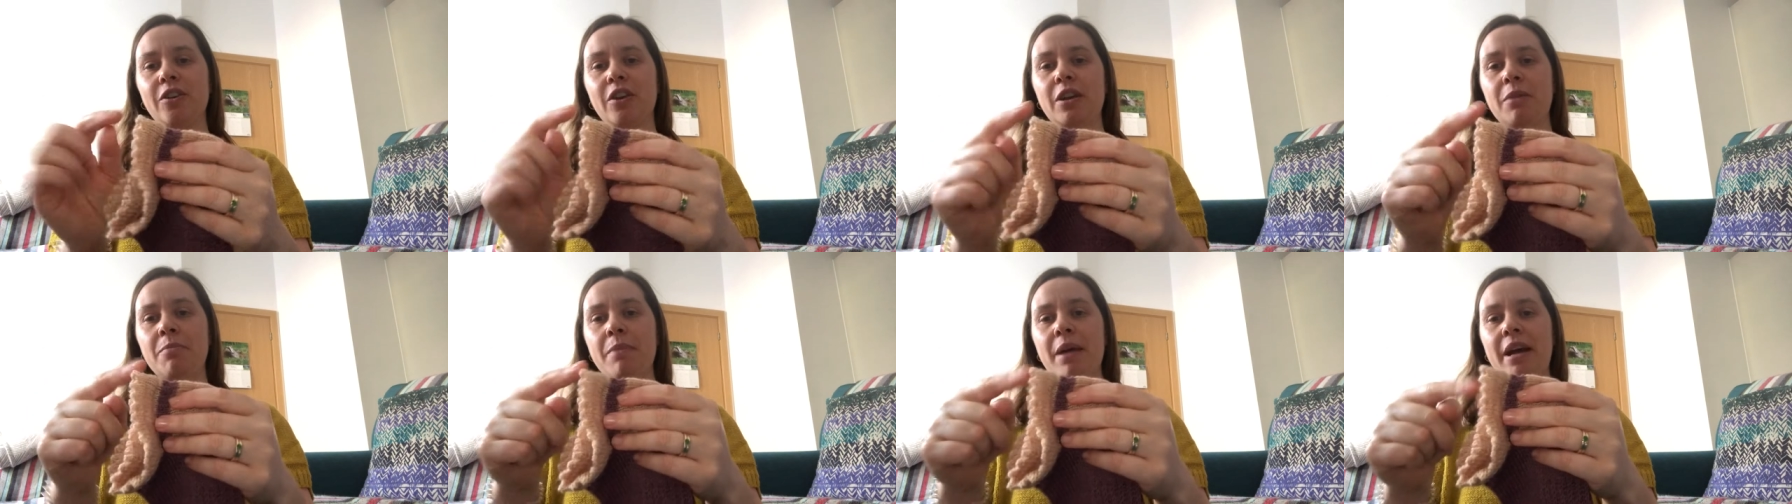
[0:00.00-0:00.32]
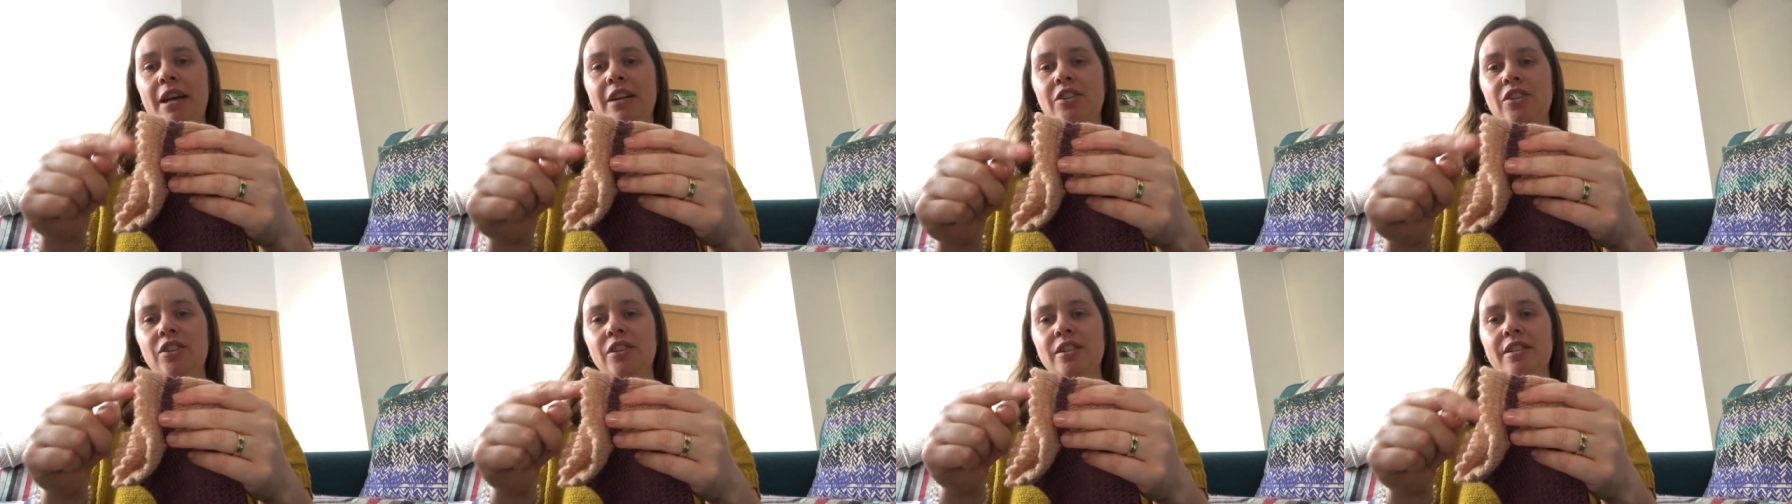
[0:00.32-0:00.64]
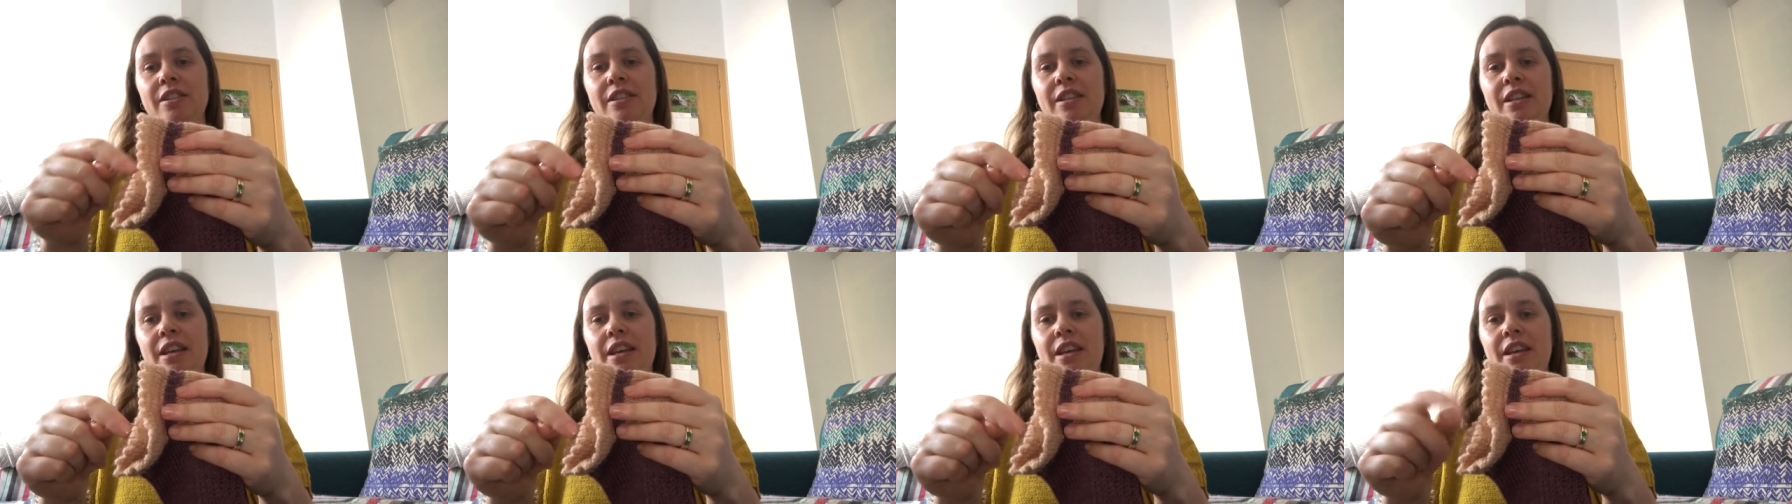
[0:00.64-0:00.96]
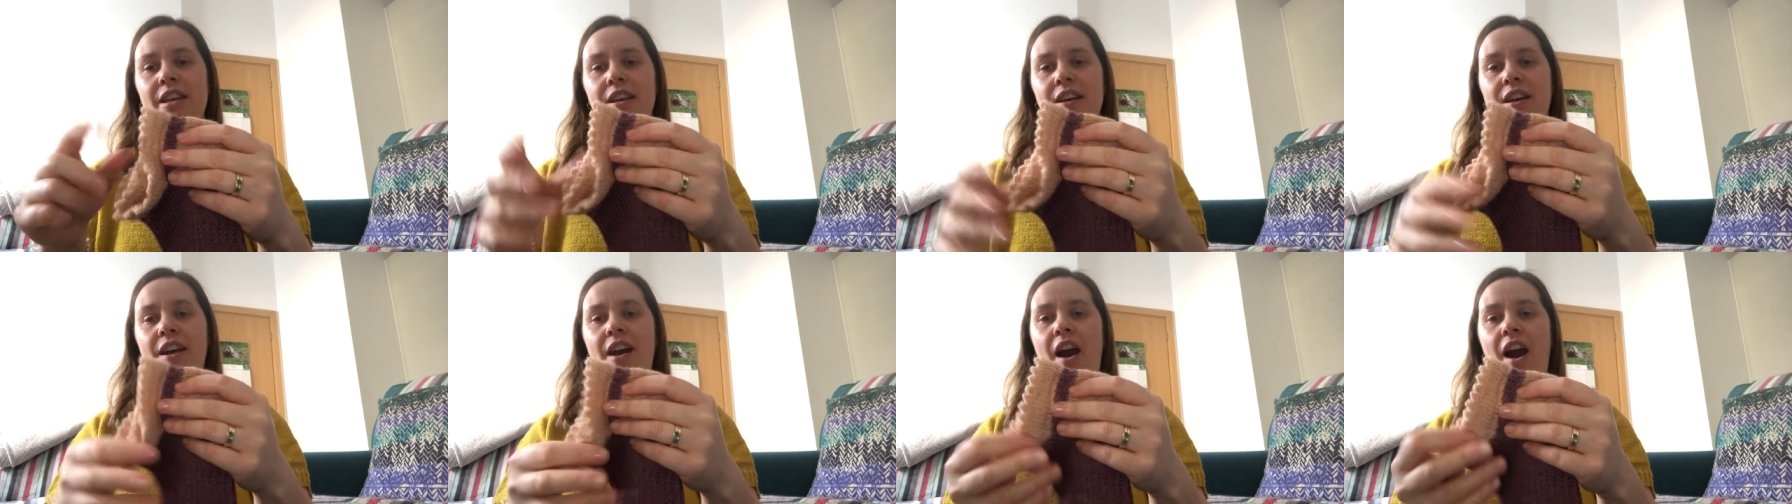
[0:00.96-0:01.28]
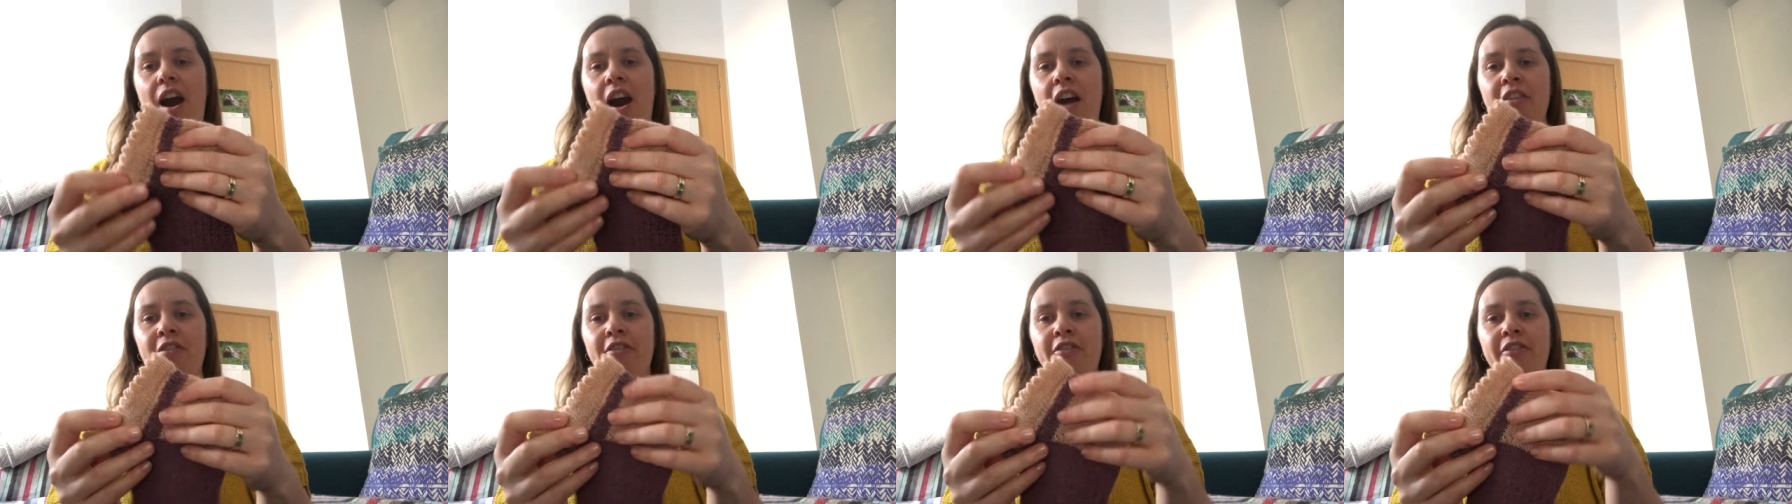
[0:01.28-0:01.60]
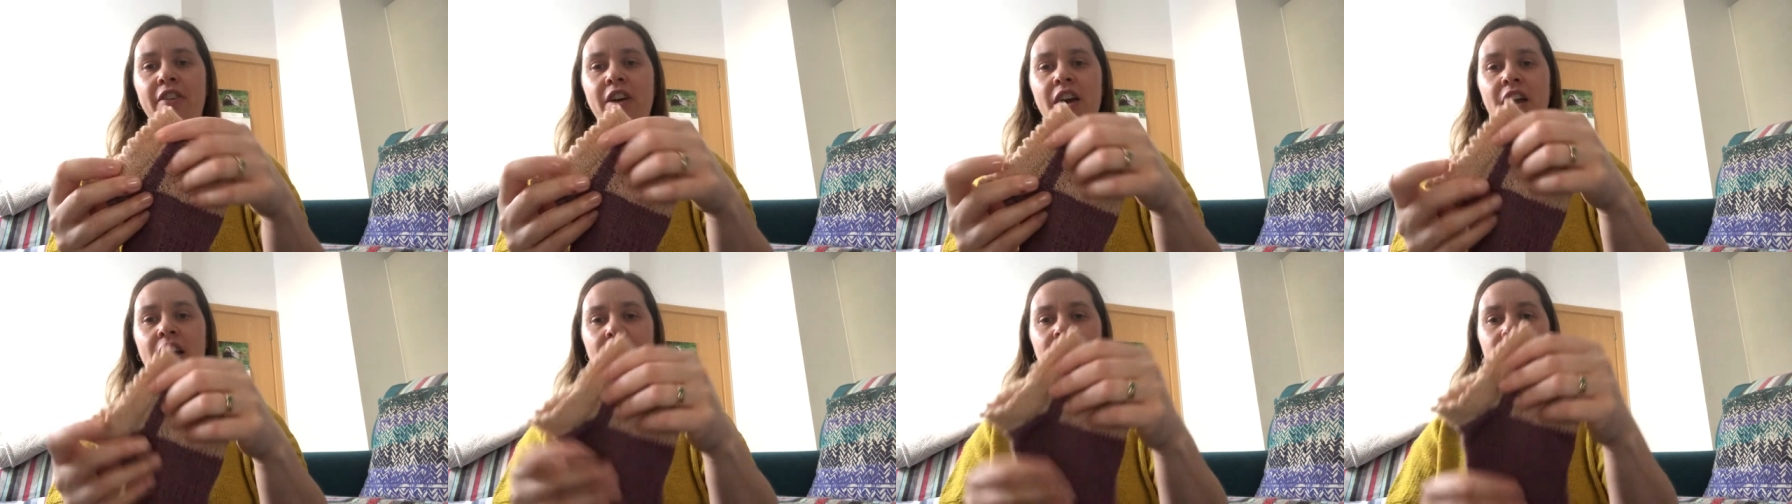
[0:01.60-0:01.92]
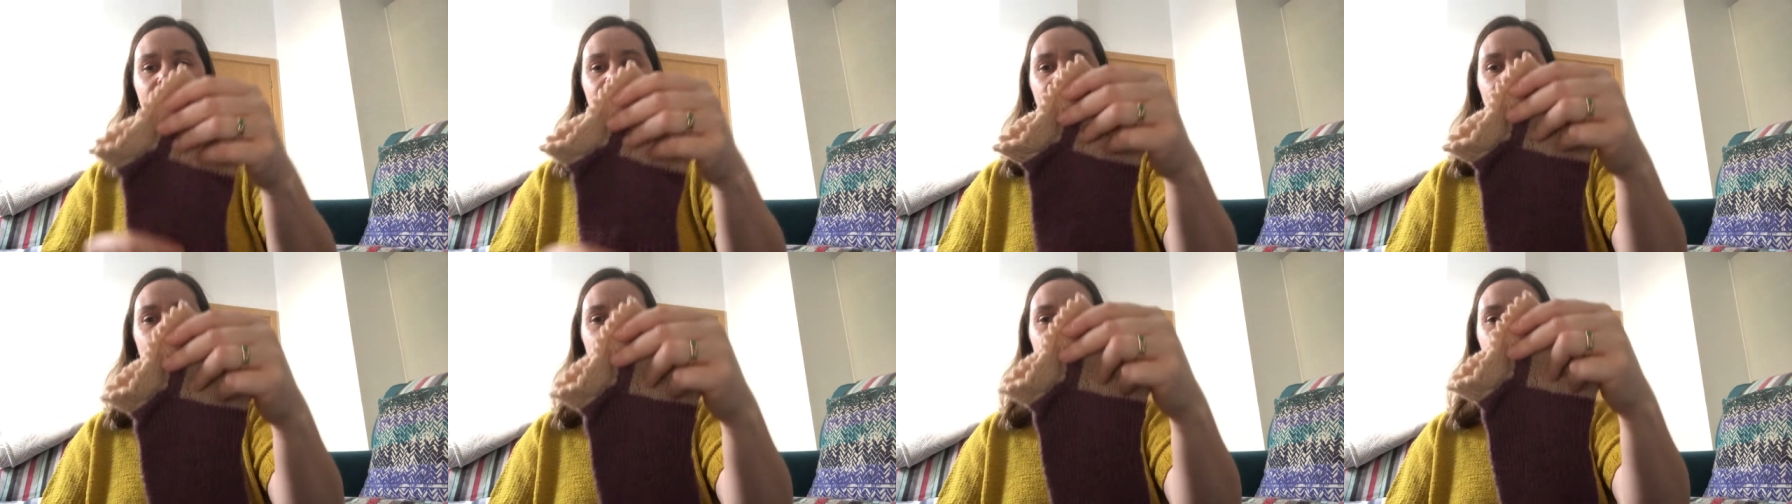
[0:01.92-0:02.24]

it matches the cuff so